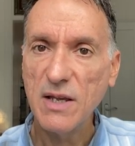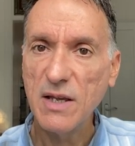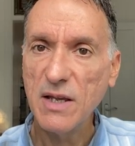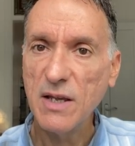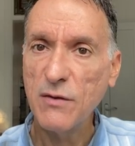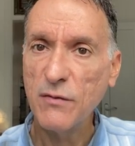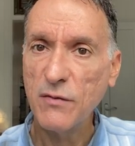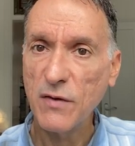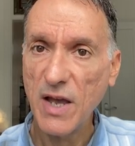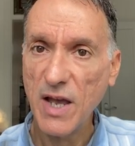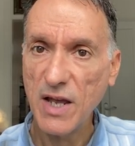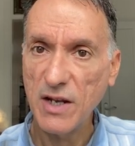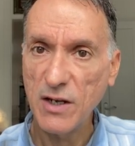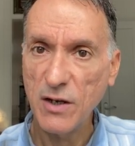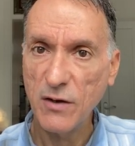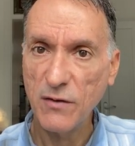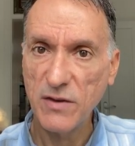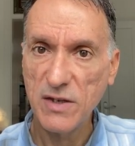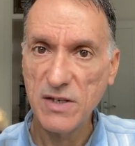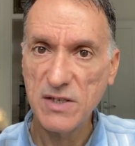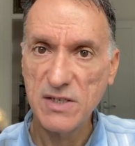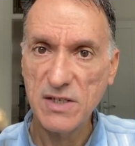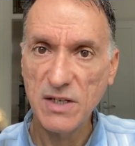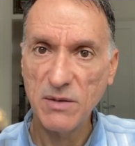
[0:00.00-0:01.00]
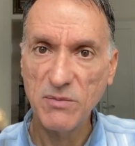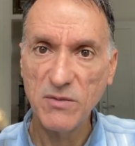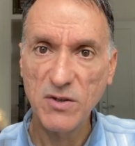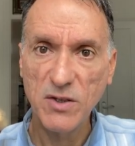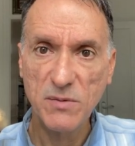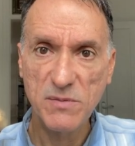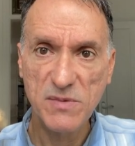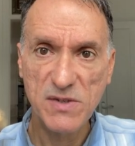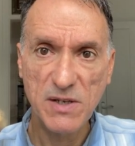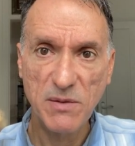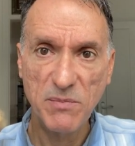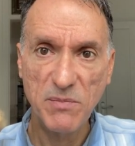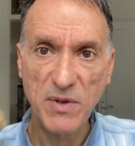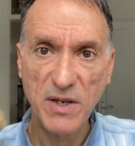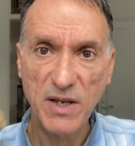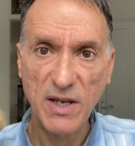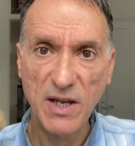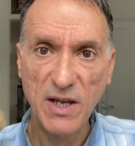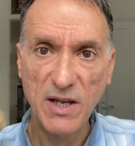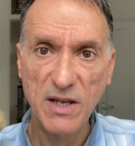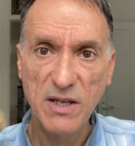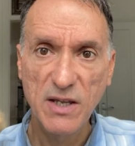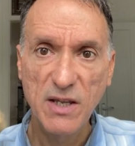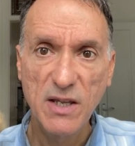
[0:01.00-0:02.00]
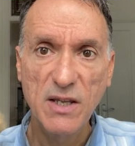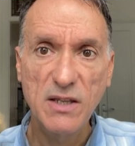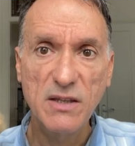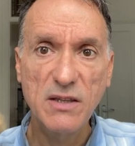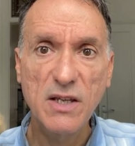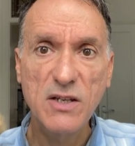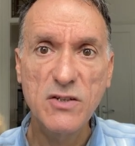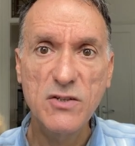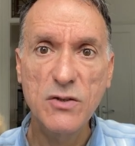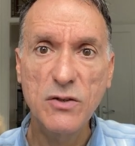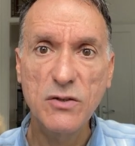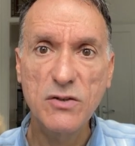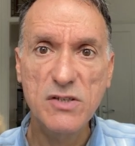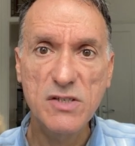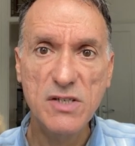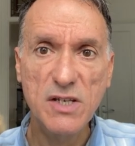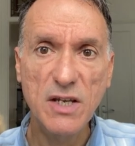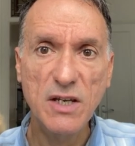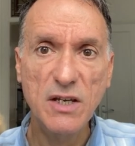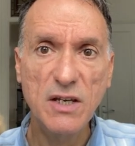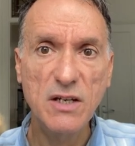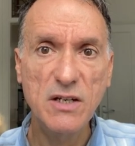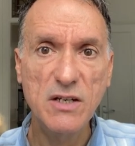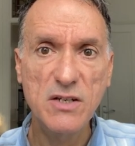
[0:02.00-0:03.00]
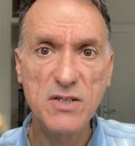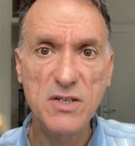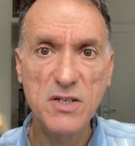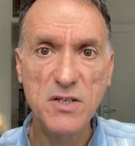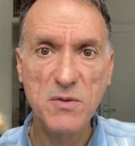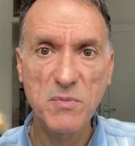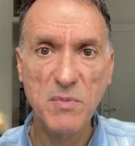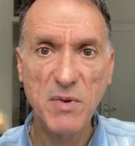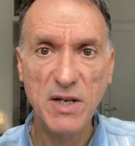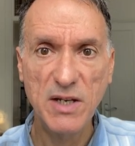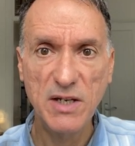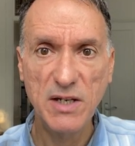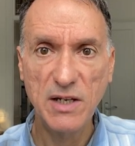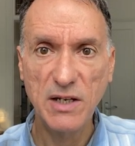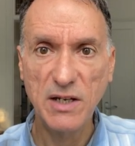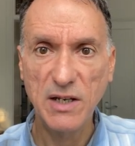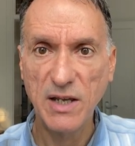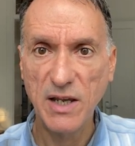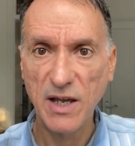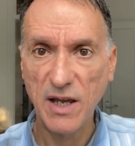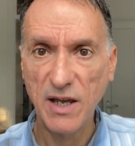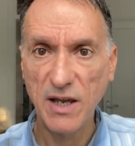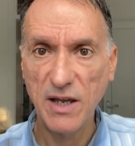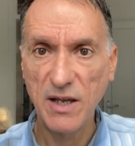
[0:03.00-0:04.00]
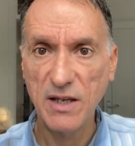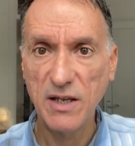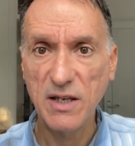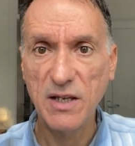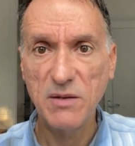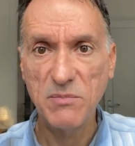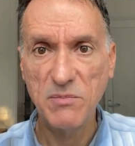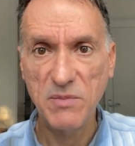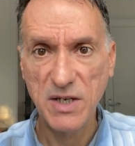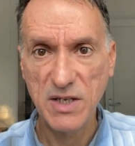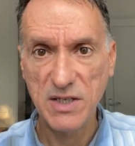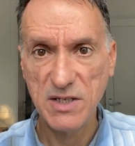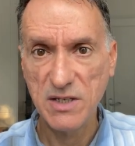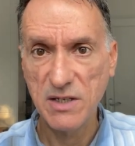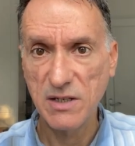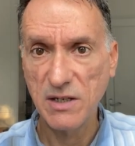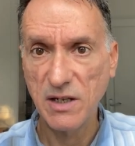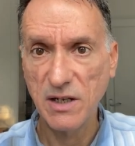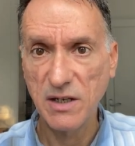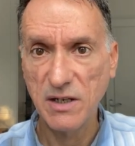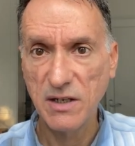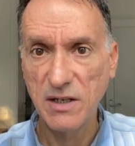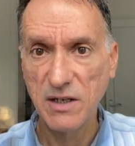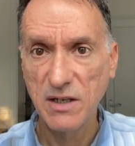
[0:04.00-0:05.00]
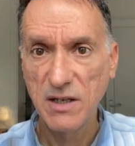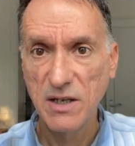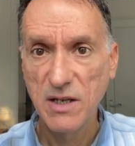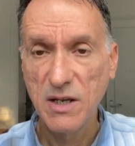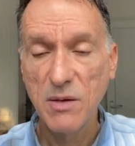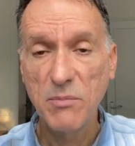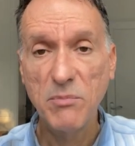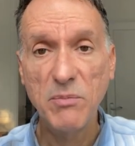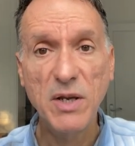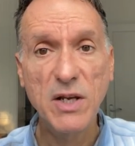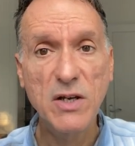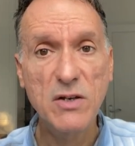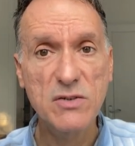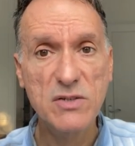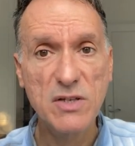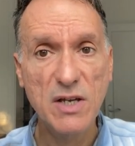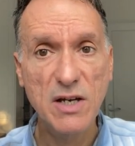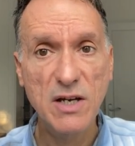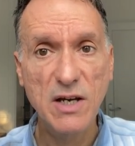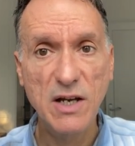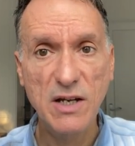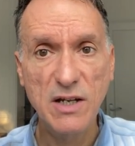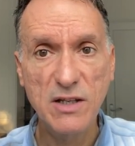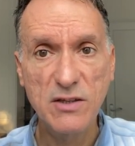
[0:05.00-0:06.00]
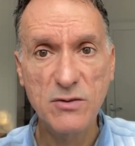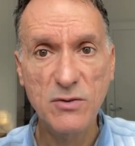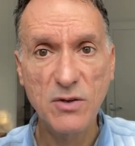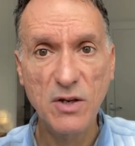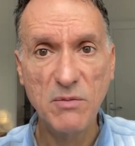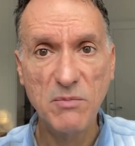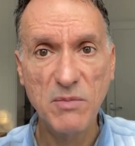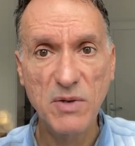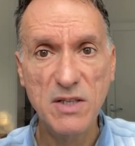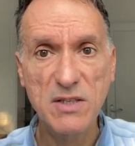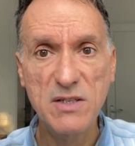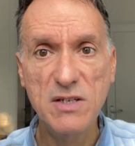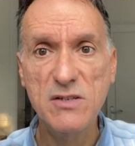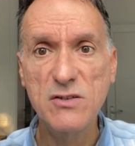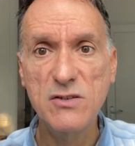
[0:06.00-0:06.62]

If any of these symptoms appear, they should seek urgent medical care immediately because early treatment